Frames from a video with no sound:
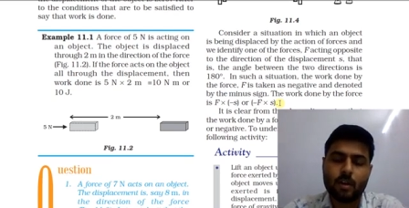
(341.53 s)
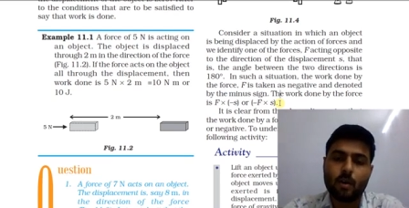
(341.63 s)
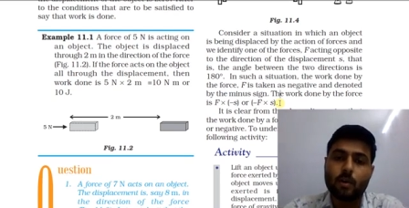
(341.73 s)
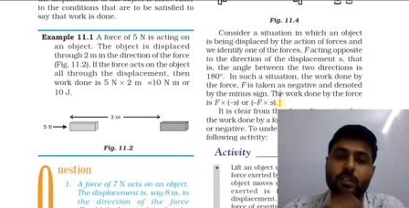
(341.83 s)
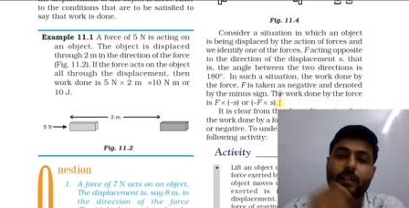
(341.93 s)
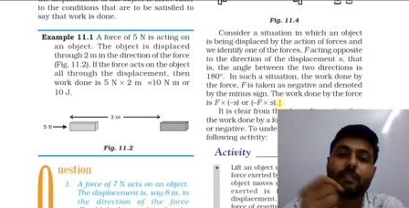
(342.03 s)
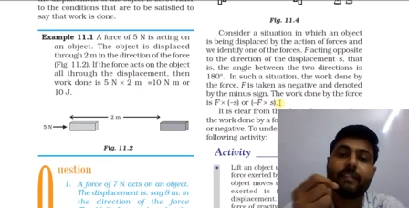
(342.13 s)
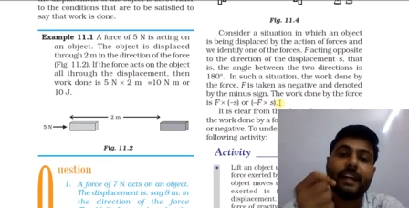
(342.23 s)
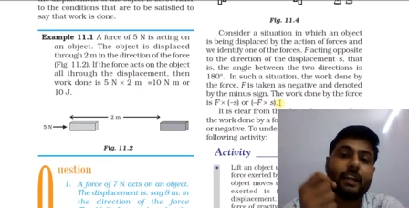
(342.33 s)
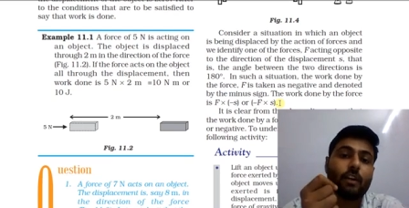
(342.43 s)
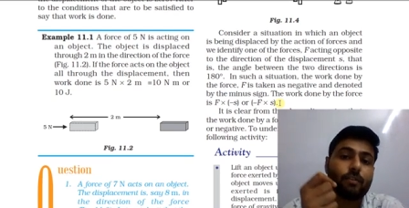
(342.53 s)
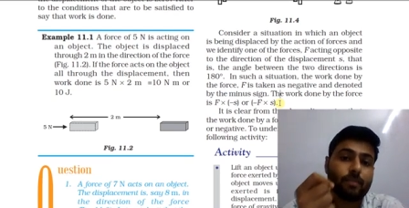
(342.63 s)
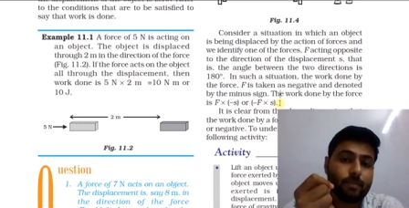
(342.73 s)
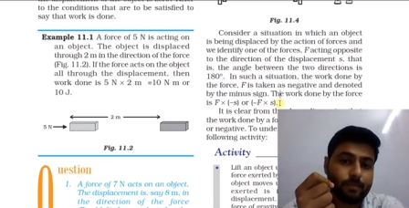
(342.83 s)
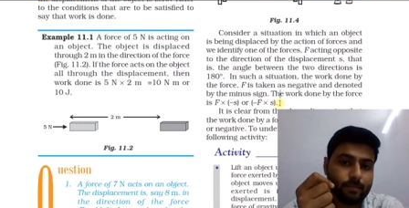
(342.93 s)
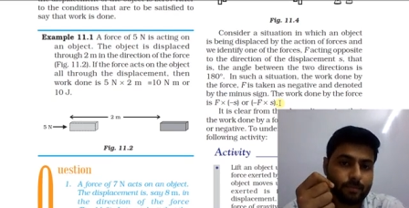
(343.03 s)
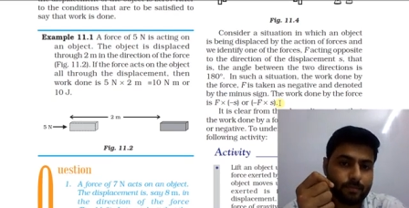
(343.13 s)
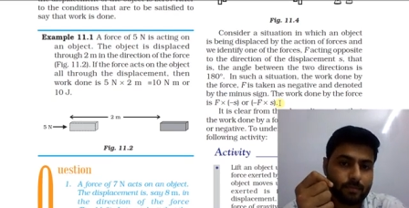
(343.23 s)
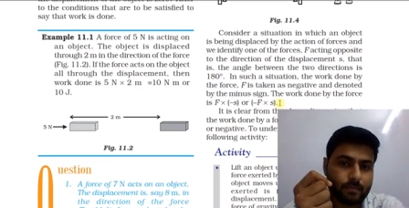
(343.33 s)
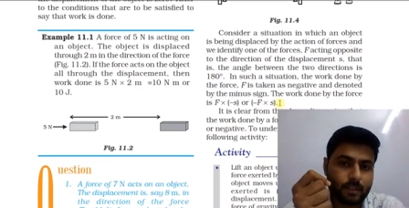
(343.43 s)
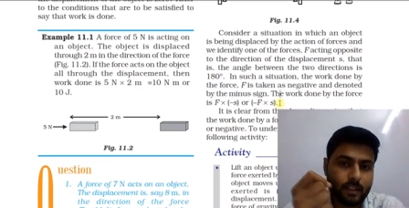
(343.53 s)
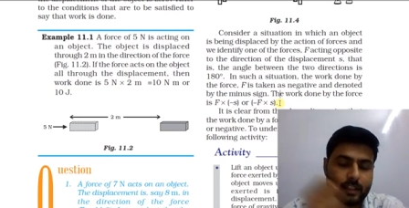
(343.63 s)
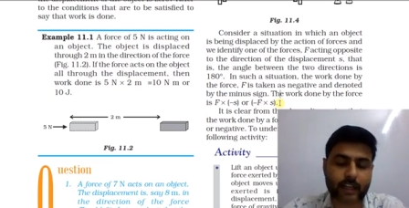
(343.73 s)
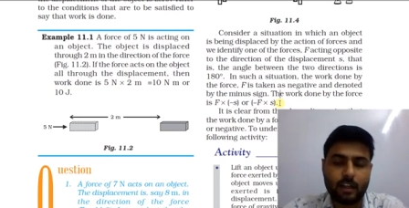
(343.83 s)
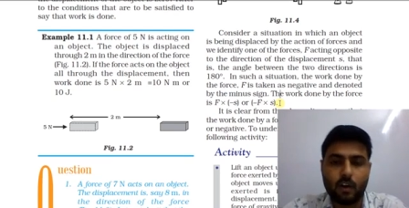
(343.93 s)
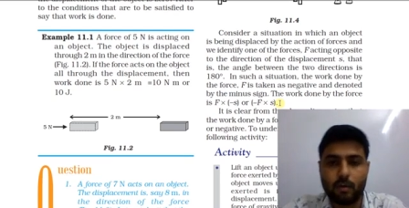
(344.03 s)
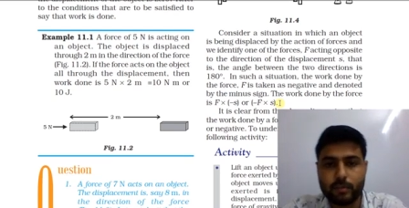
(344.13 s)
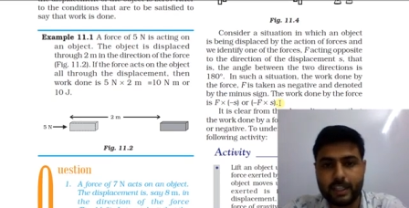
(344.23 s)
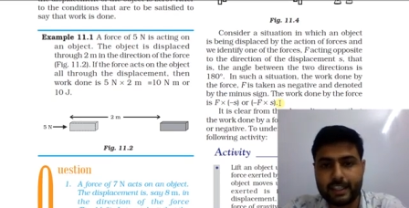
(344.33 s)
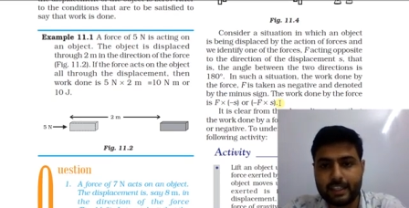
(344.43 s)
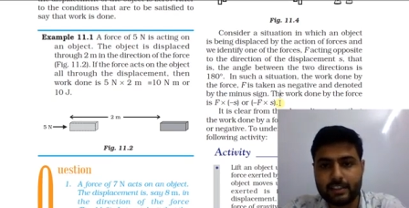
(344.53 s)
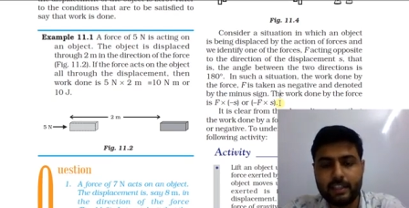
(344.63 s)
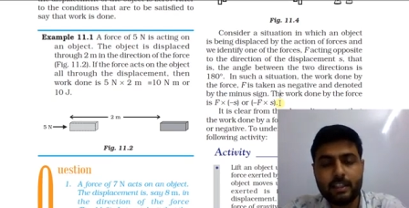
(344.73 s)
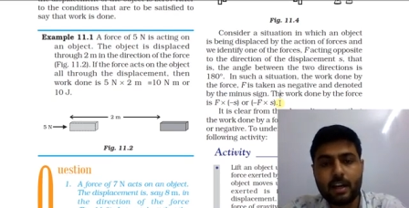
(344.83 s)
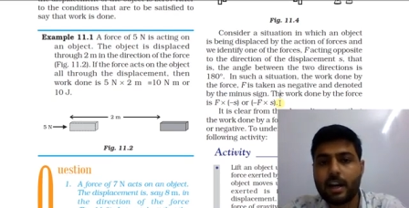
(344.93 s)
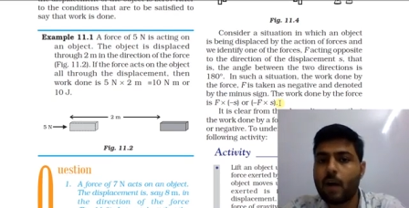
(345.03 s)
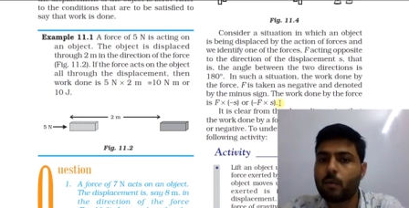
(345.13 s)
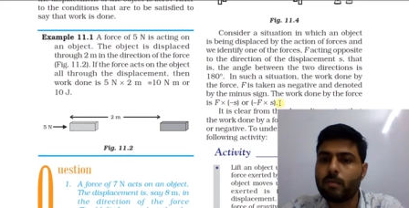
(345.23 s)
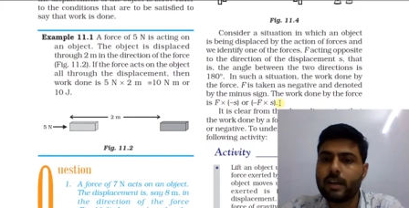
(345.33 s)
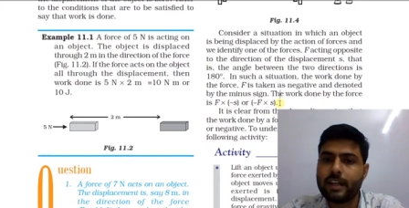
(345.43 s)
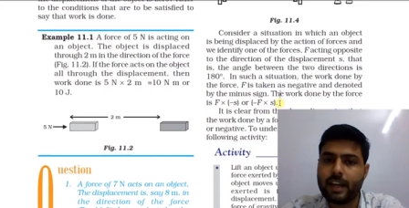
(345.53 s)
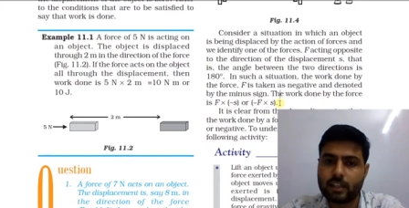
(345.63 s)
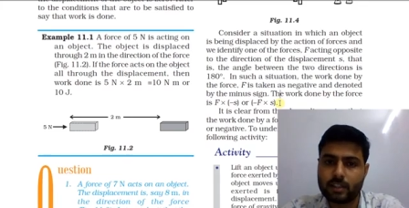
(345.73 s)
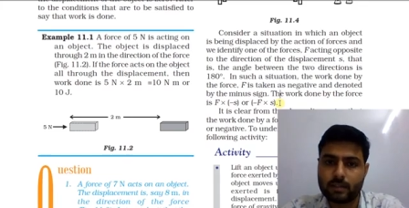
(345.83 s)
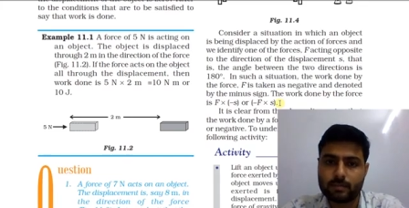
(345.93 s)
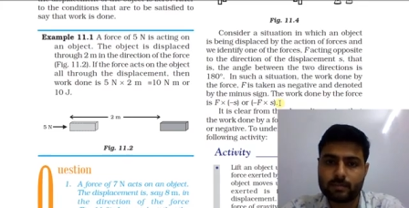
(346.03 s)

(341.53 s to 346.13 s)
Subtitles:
or say weight of that object is in downward direction.